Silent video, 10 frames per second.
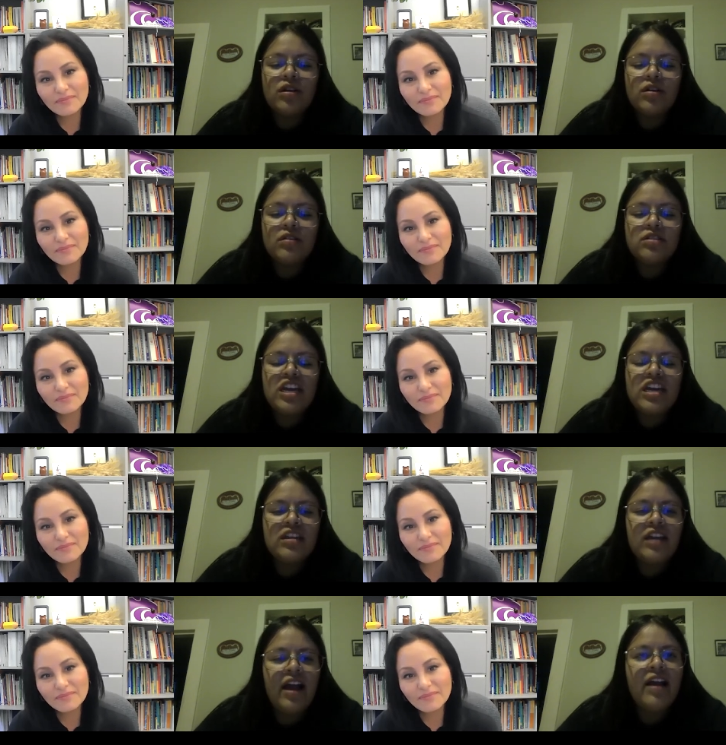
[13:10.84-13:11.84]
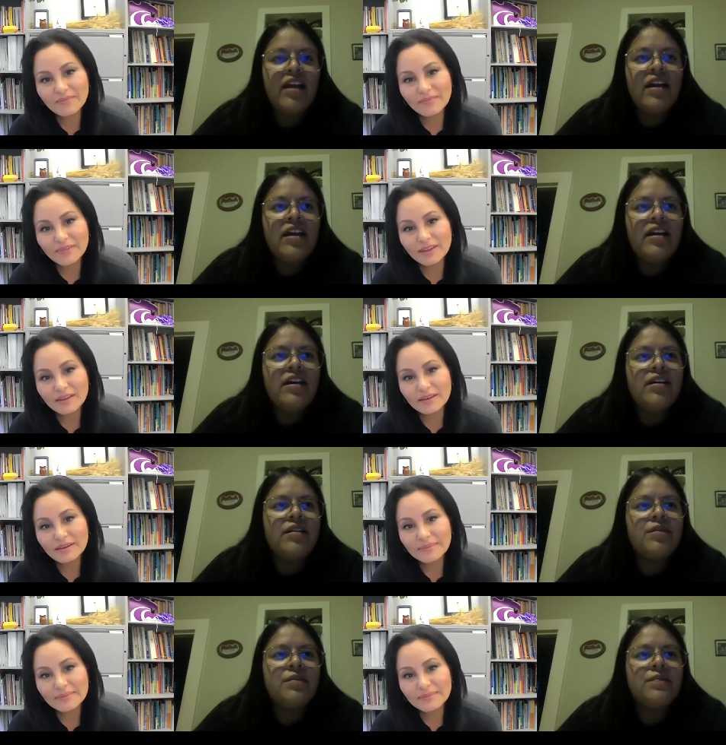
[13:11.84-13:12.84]
Speaker 1: taking that,
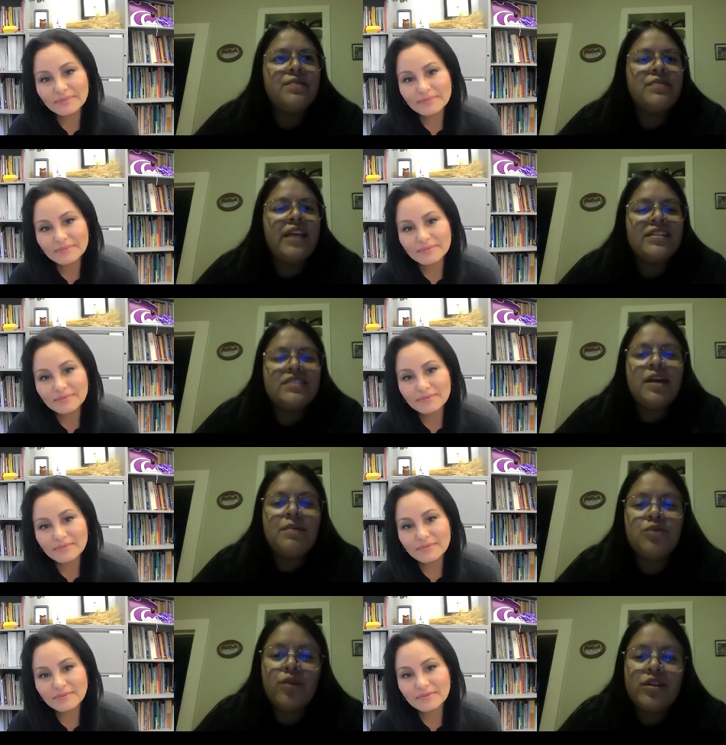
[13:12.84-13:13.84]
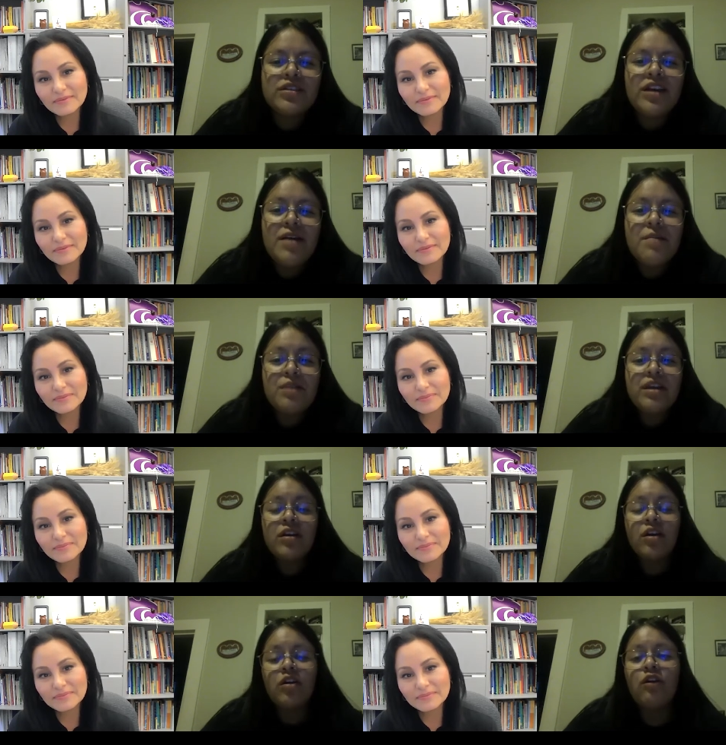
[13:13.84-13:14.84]
um, that step towards being
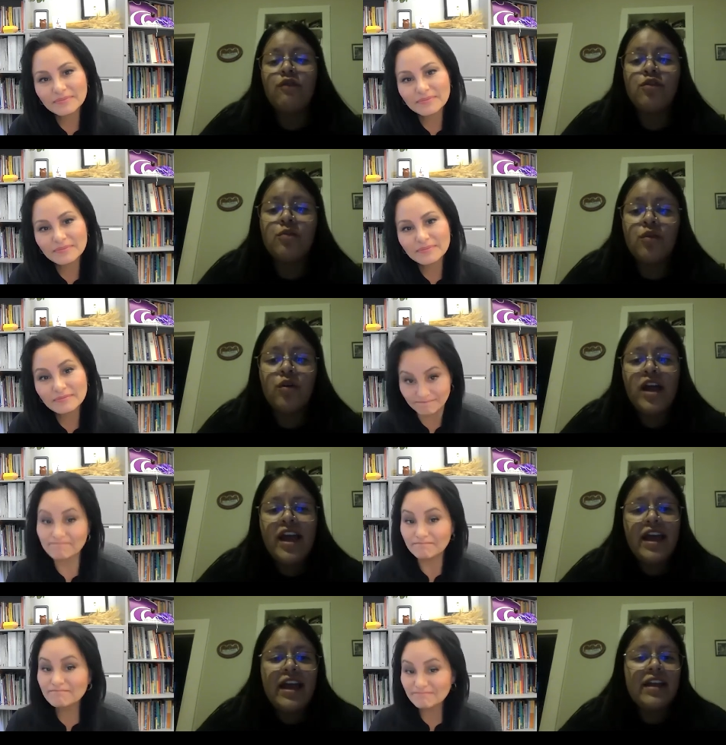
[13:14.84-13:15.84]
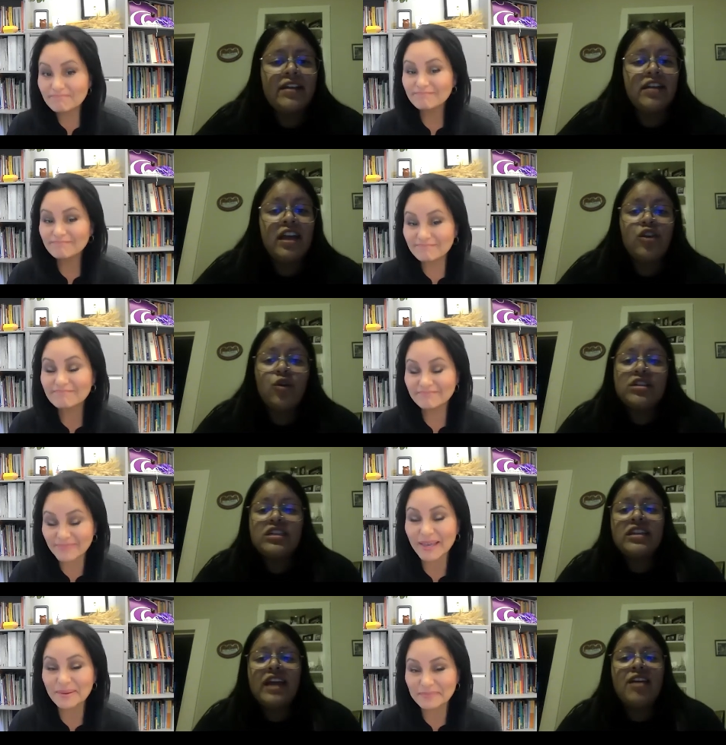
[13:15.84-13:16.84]
uncomfortable and, and
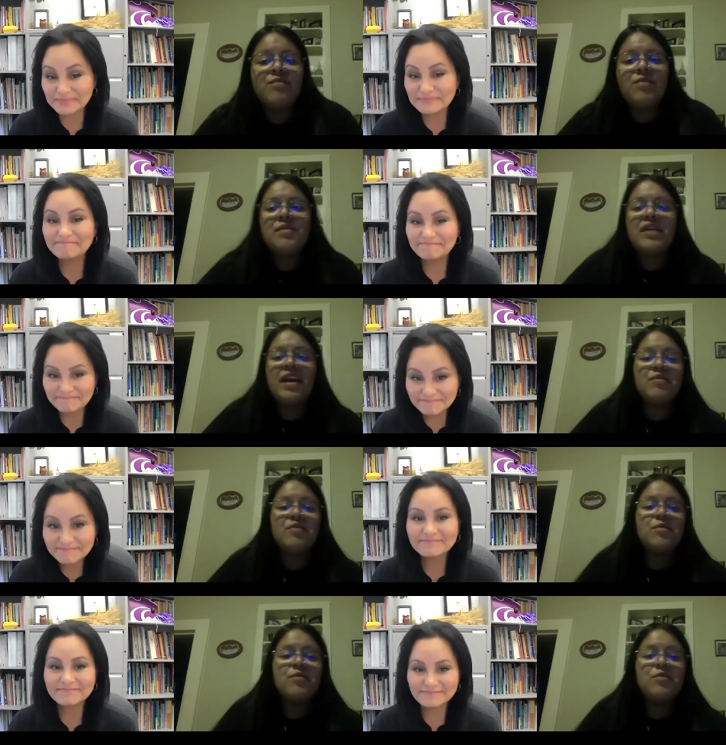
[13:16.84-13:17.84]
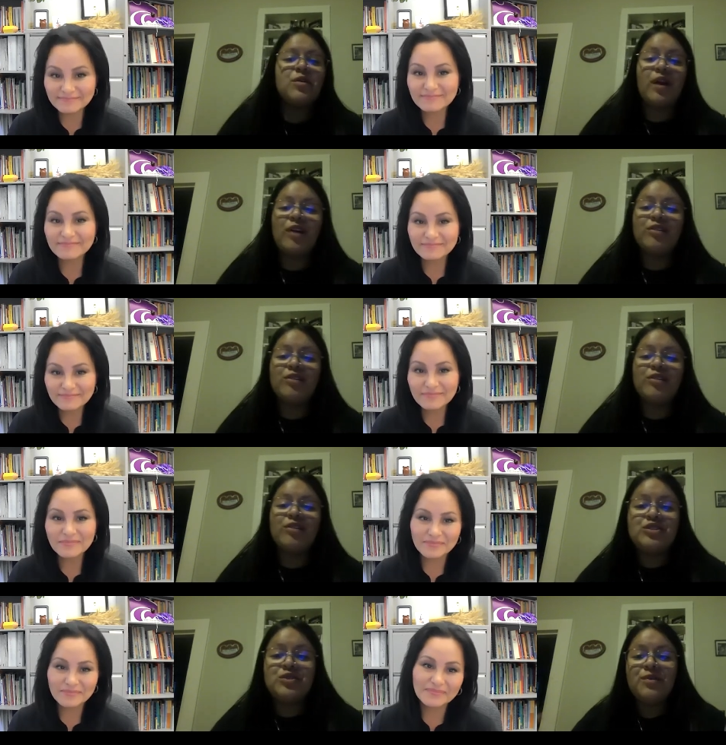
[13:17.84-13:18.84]
noticing that maybe everyone around
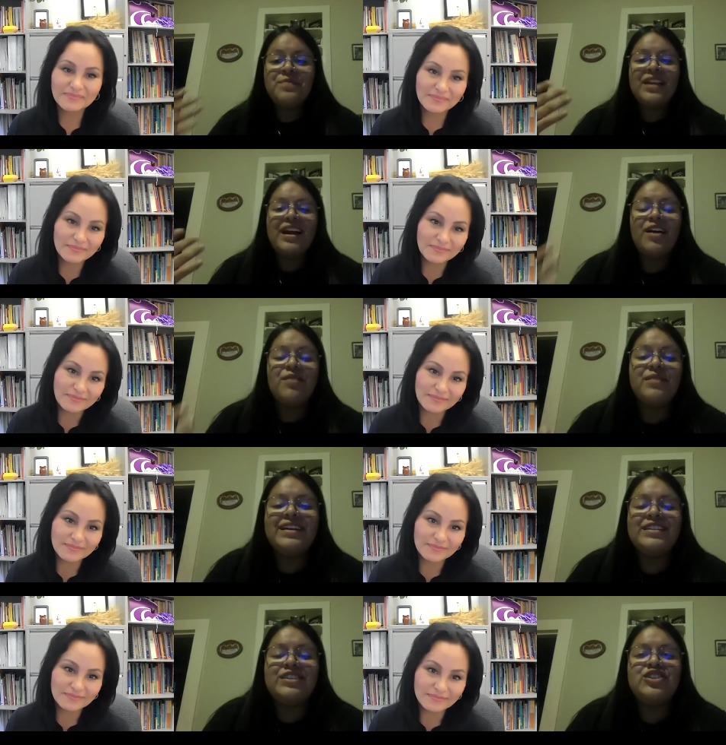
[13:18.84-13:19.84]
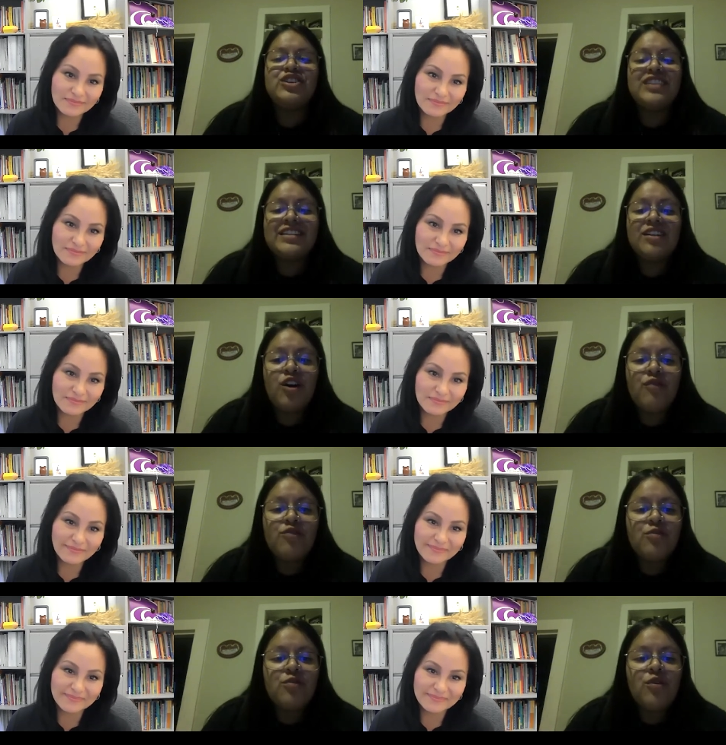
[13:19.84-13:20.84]
you um, is just as
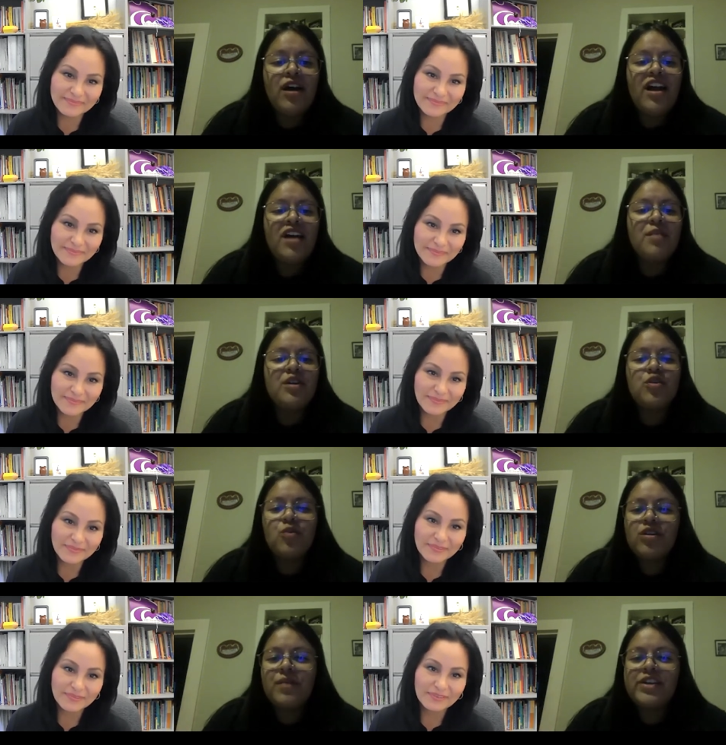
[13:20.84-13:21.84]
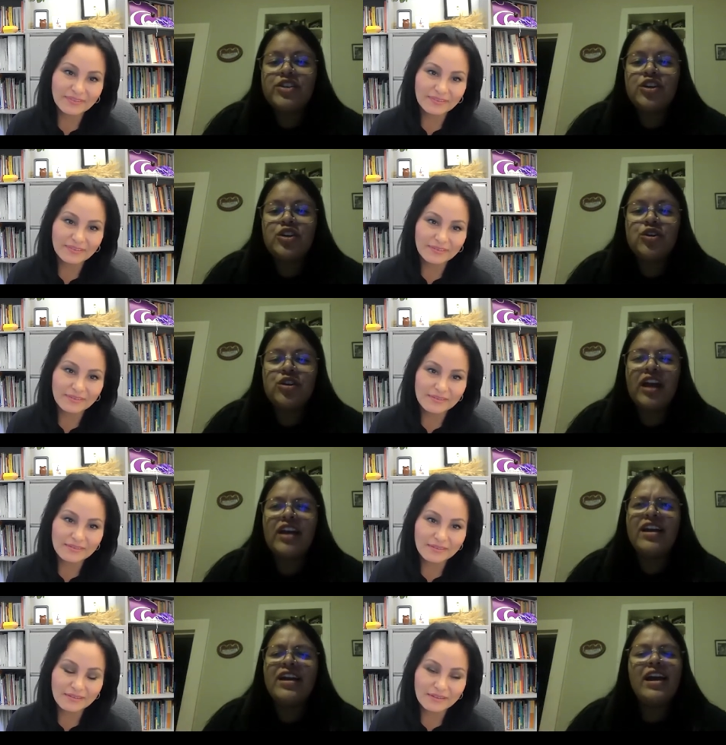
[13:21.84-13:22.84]
uncomfortable, but you want to make sure you're like
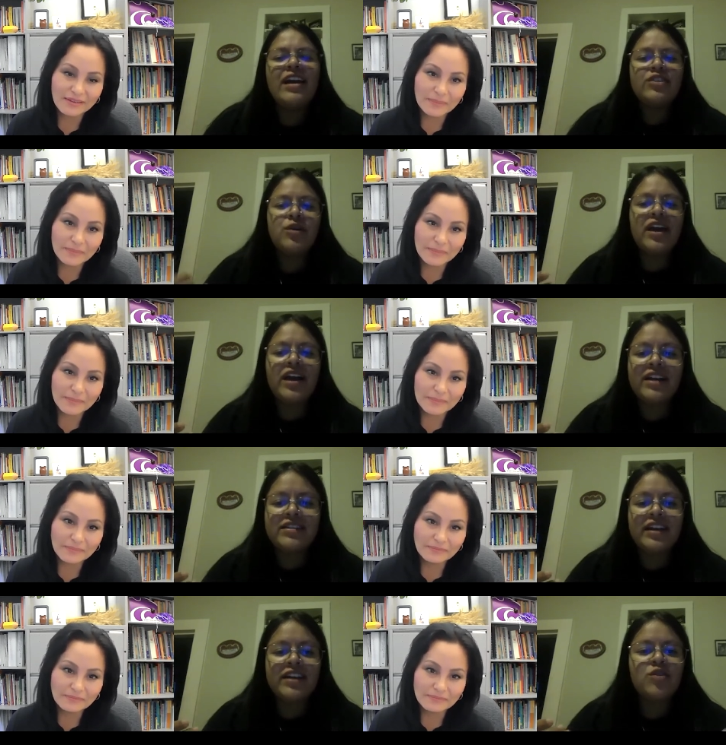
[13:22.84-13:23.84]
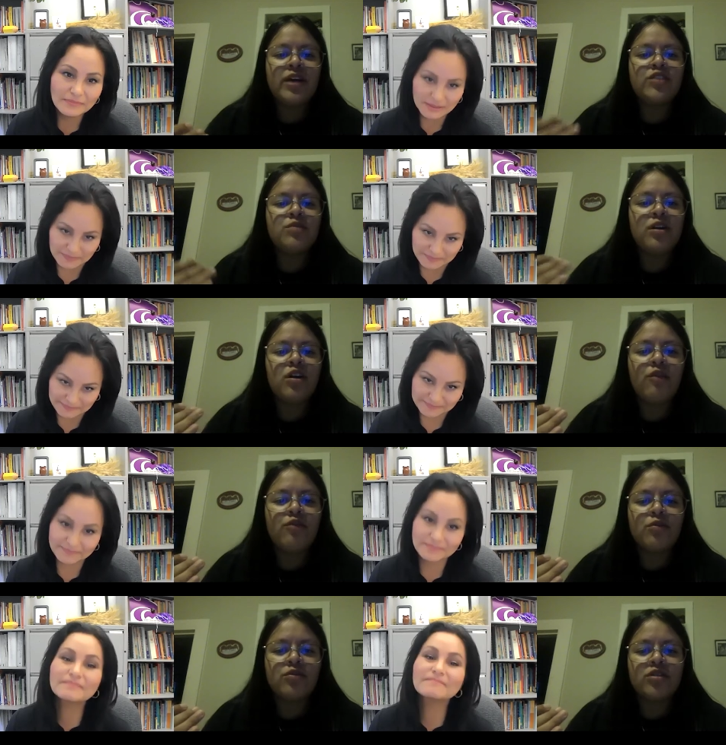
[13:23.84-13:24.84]
hey it's okay guys like it's okay to be
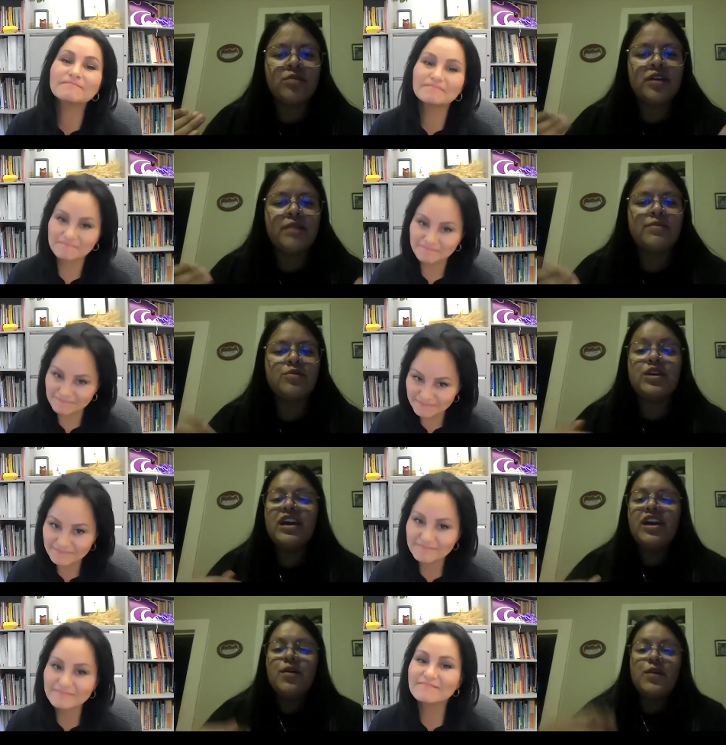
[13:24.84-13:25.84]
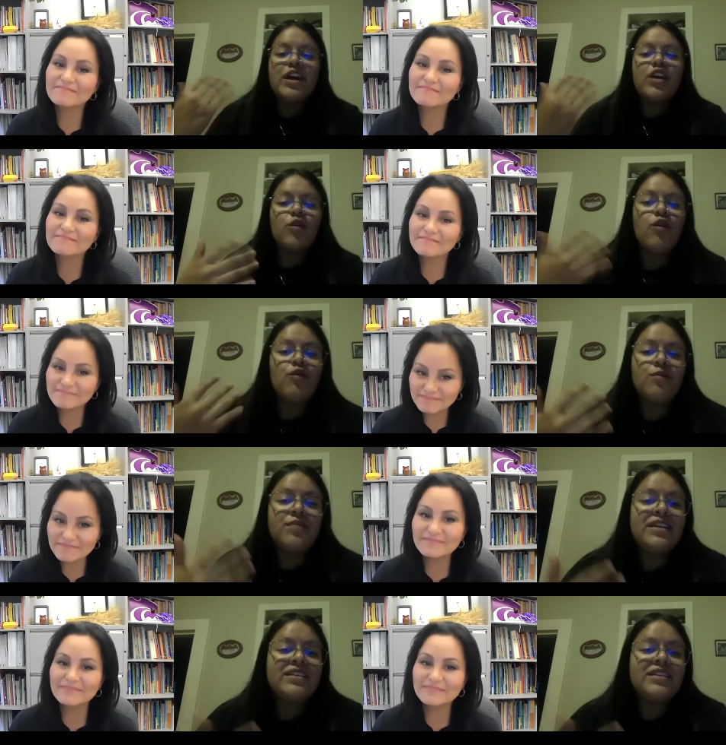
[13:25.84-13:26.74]
uncomfortable sometimes we we can grow from this